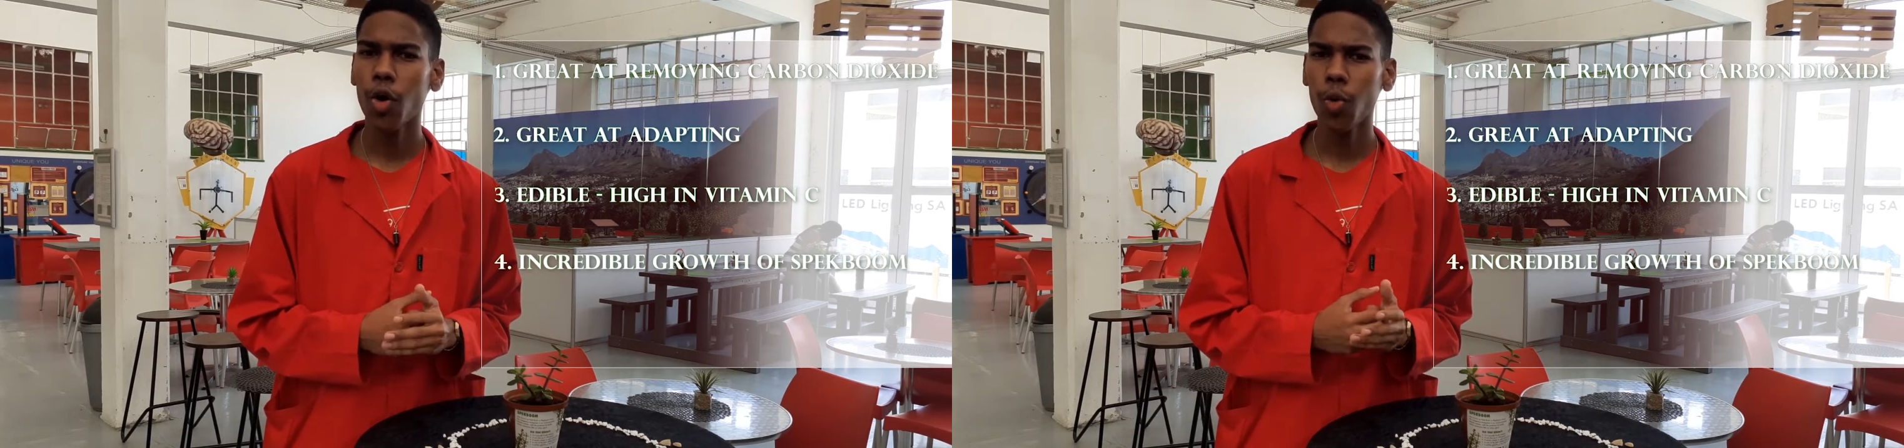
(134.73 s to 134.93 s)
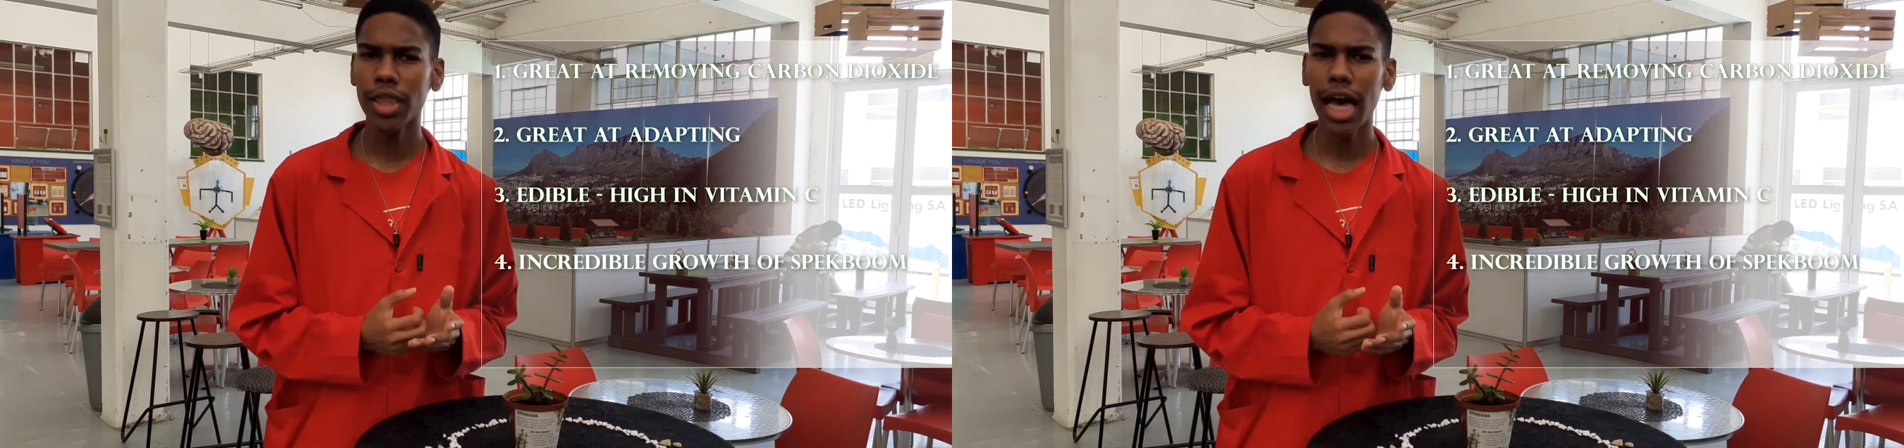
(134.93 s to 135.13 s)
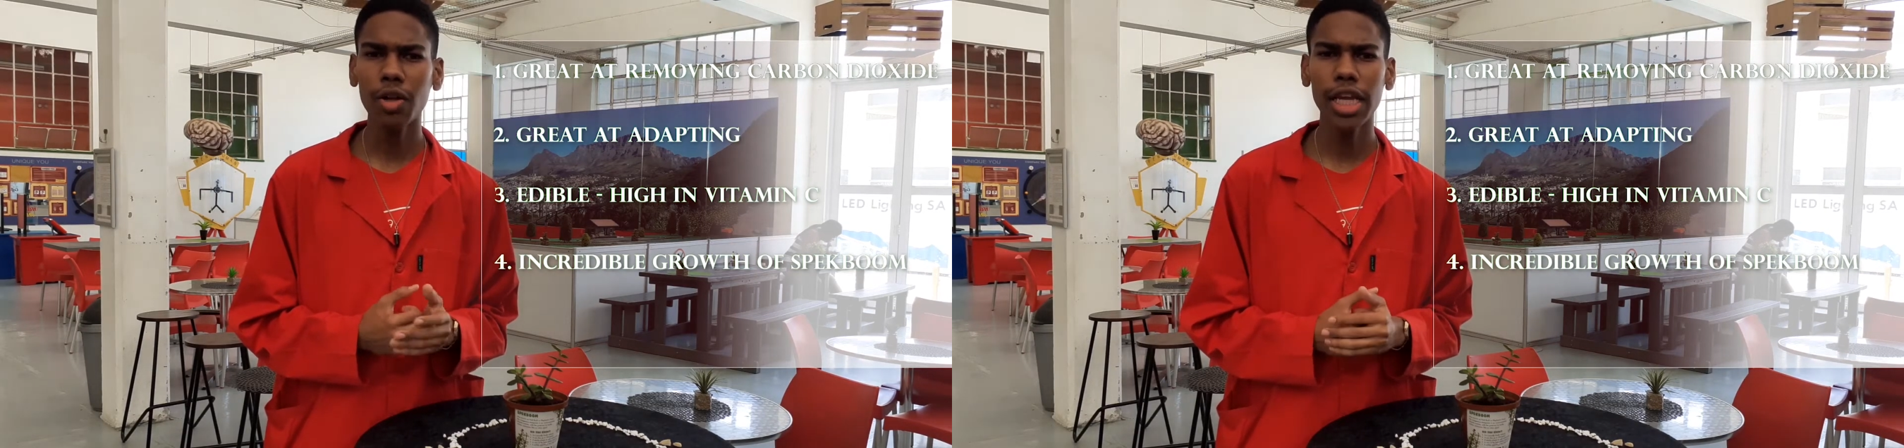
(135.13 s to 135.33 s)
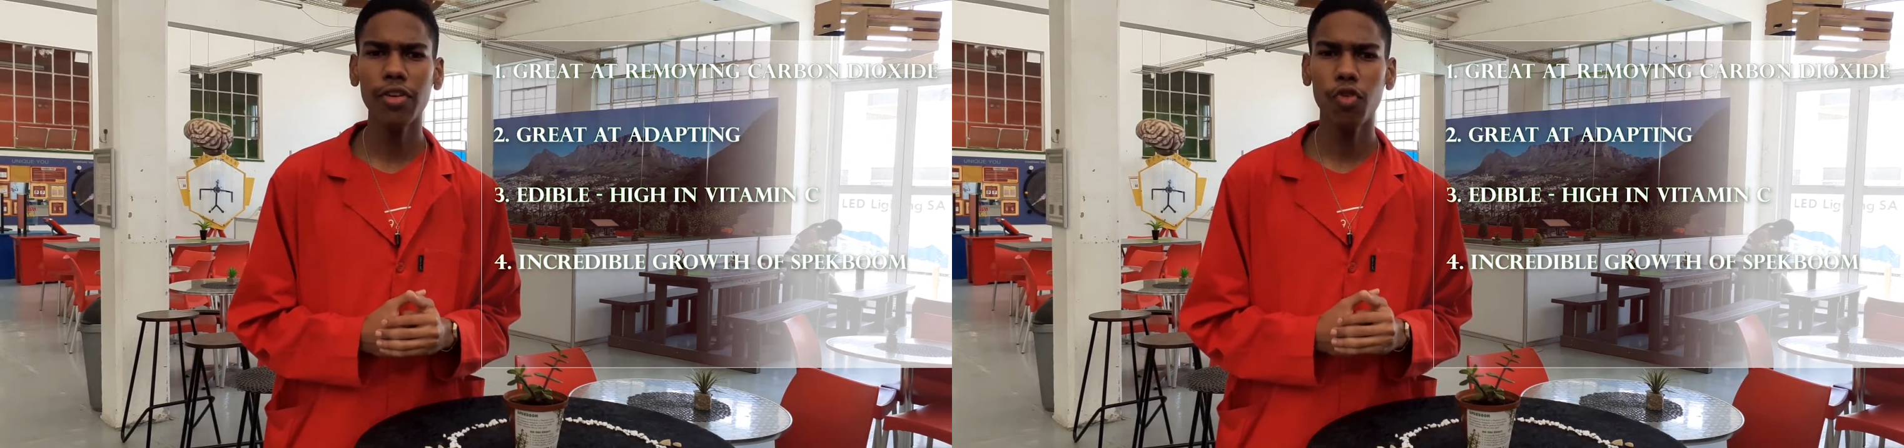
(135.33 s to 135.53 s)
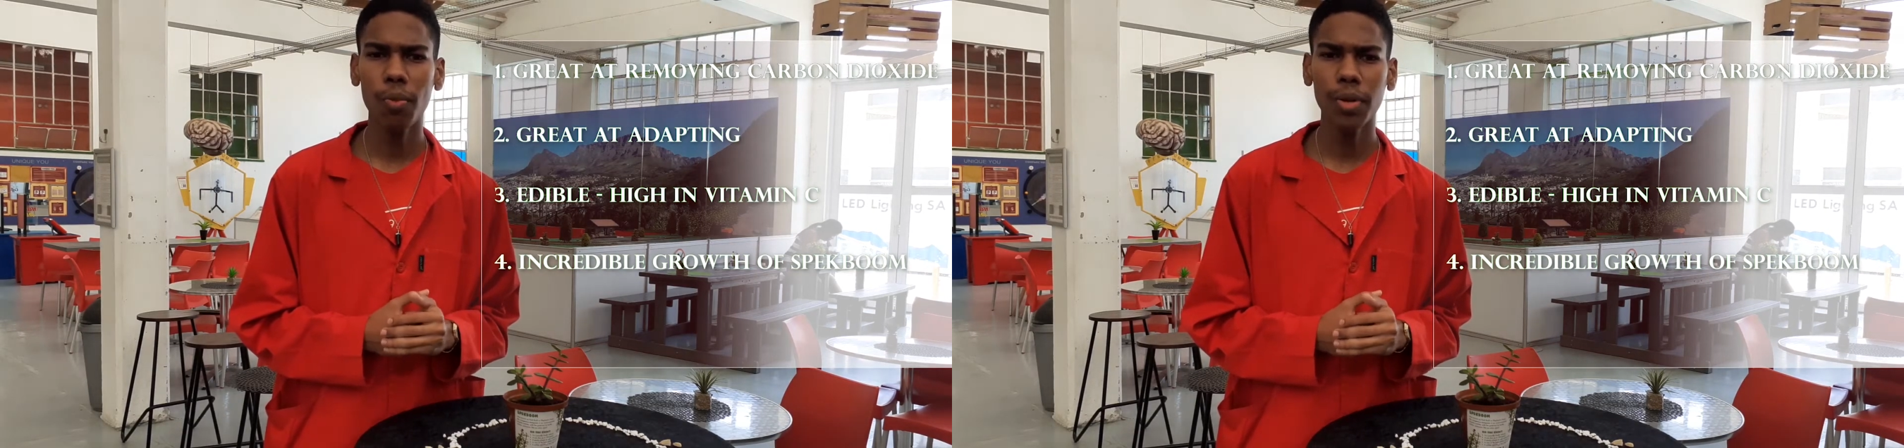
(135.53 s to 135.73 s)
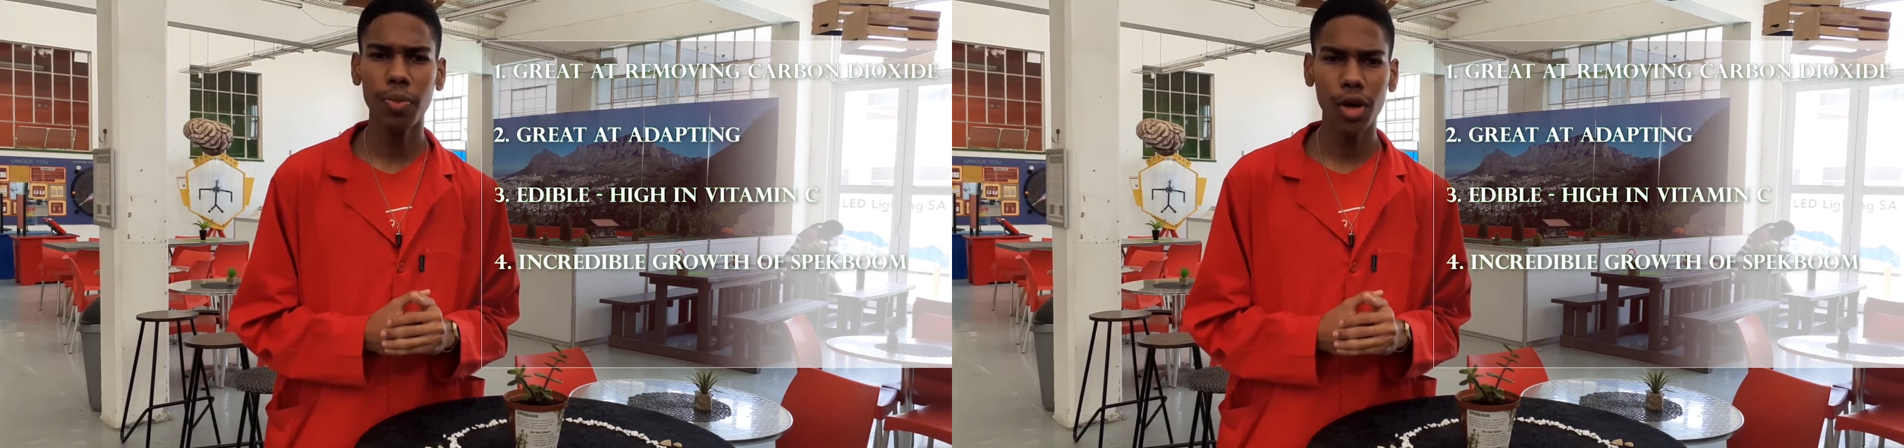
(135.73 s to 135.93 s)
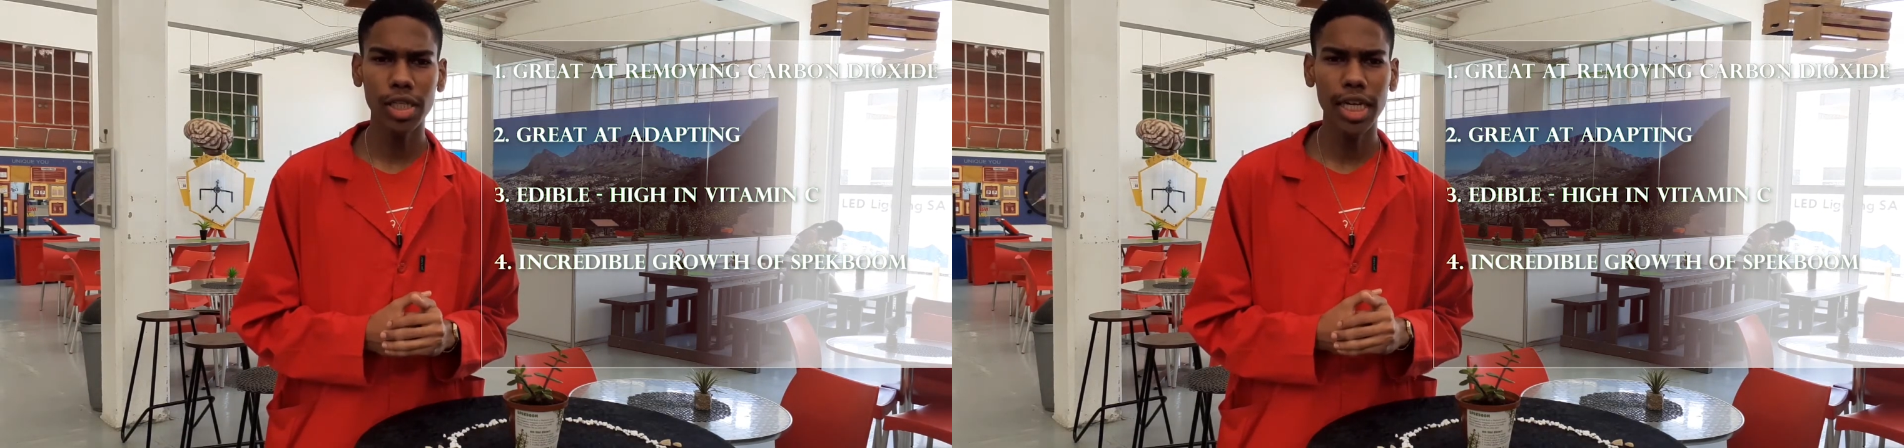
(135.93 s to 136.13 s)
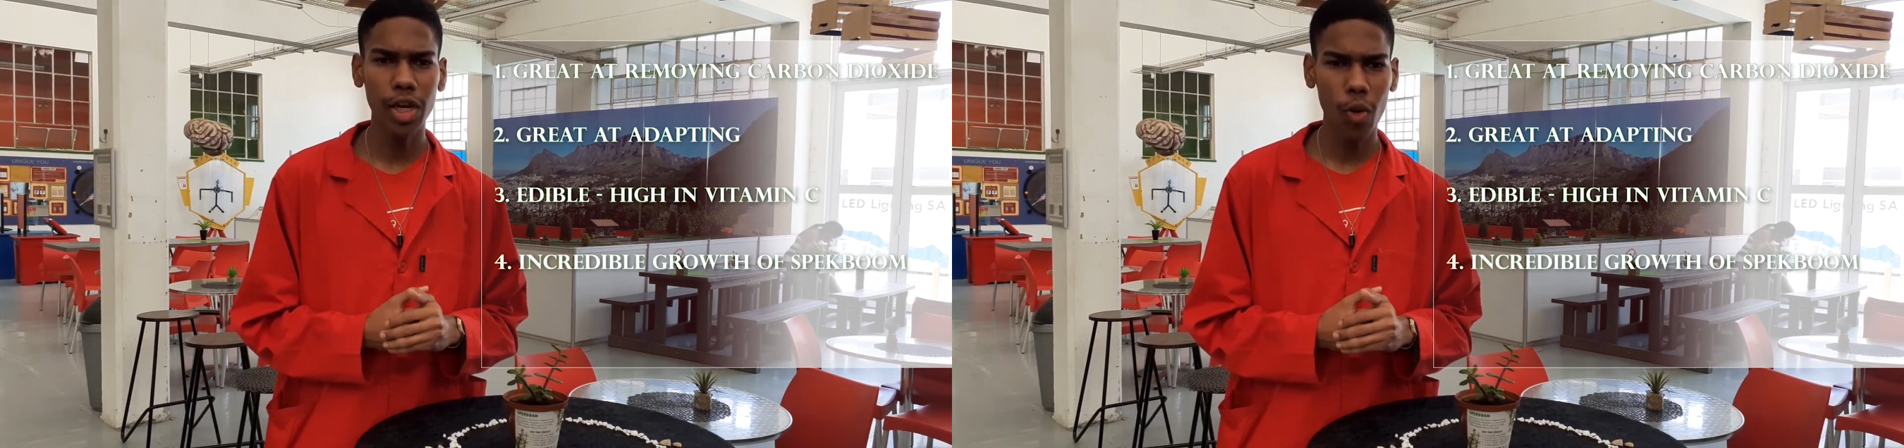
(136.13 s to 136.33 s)
without any formal
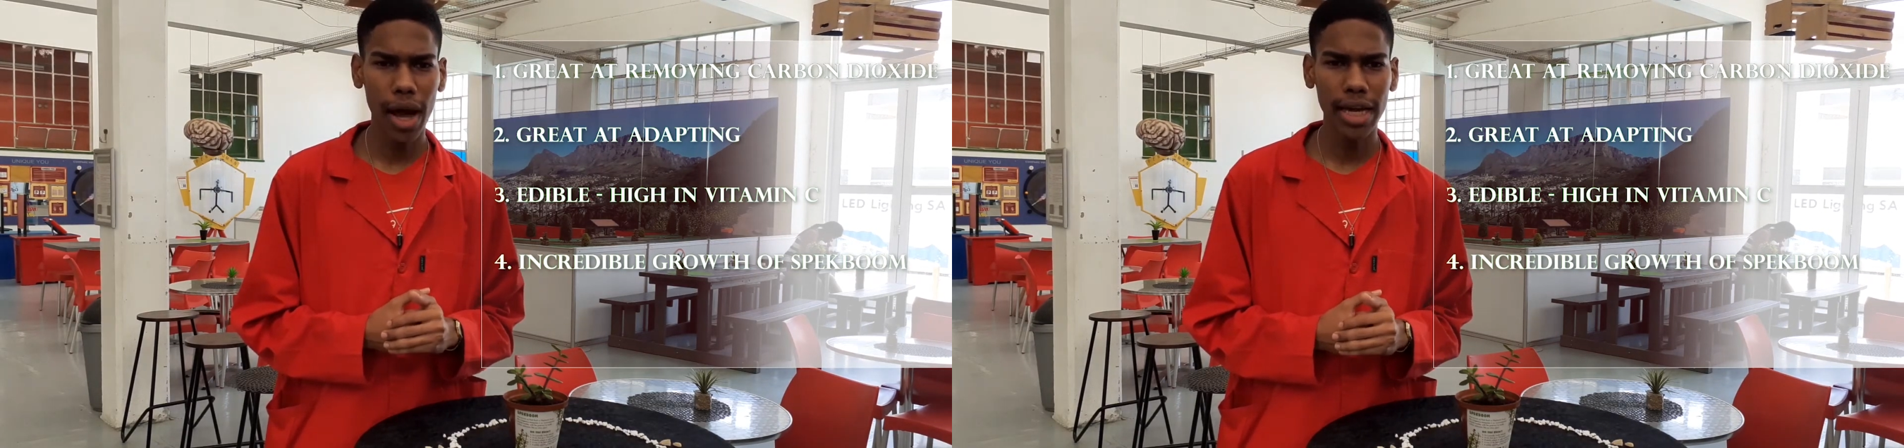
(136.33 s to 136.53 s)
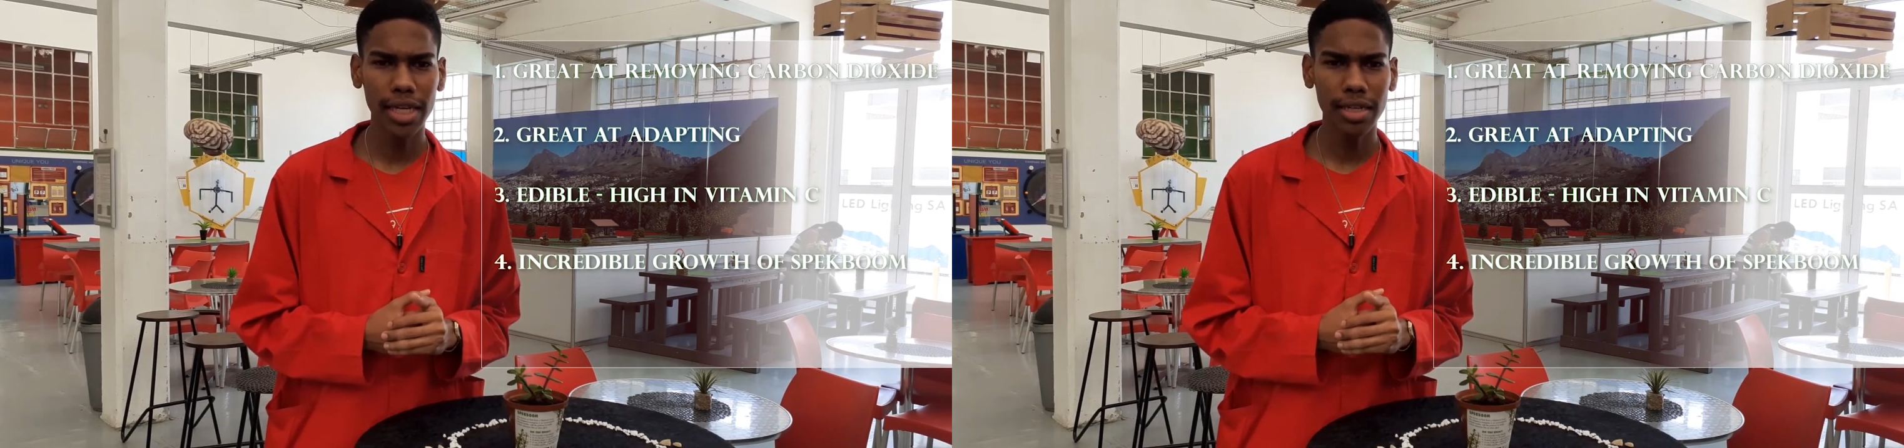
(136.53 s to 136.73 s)
planting required